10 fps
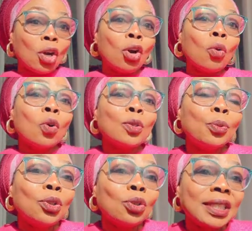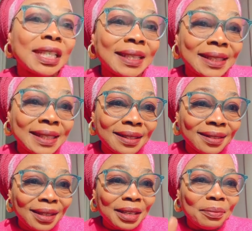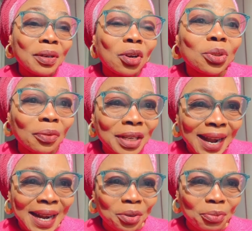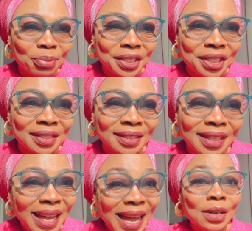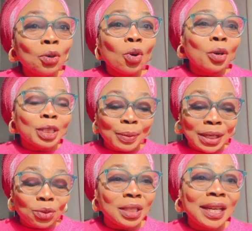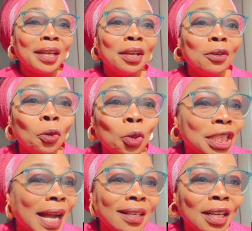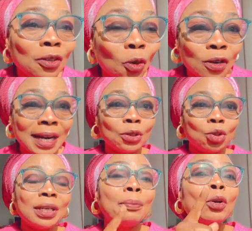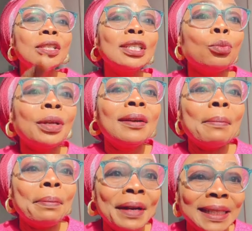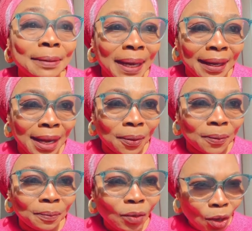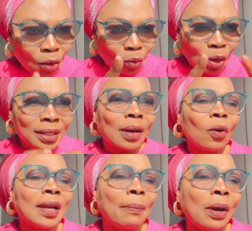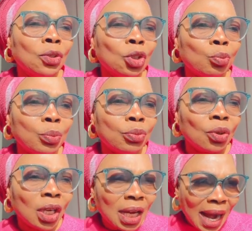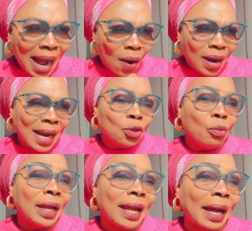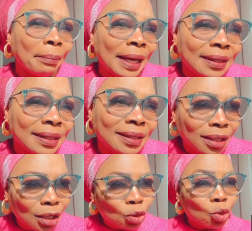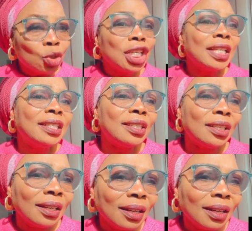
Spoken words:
or was put on standstill because of that kind of preaching? And no husband today, no child, no grandchildren, because they should be grandparents by now. What about those people? How can you make amends to change